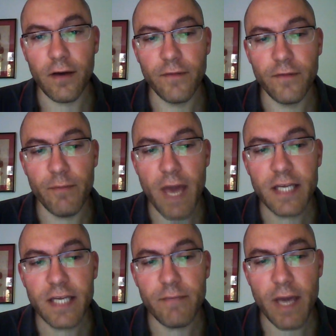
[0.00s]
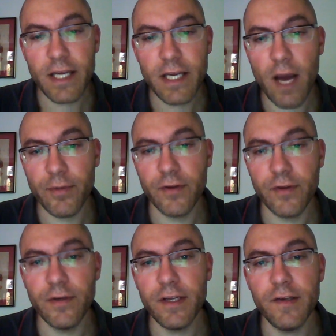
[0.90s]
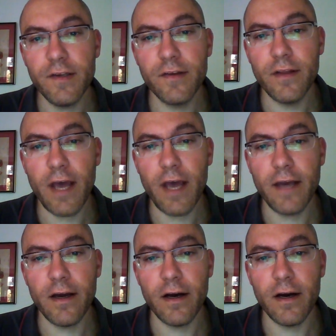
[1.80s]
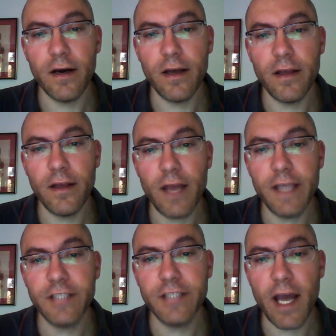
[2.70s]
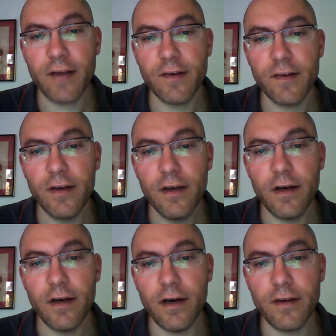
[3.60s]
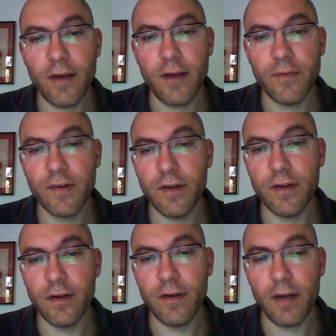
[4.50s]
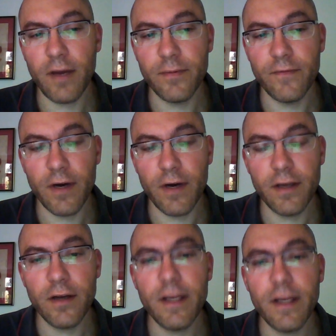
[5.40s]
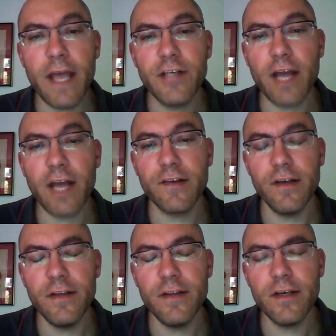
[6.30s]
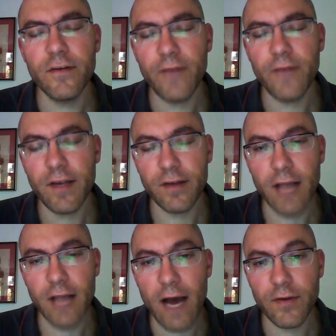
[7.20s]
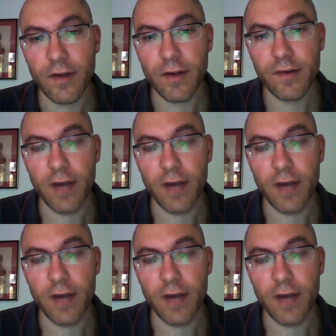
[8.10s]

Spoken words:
many opportunities that an AJAX type of AJAX in the interface allows us.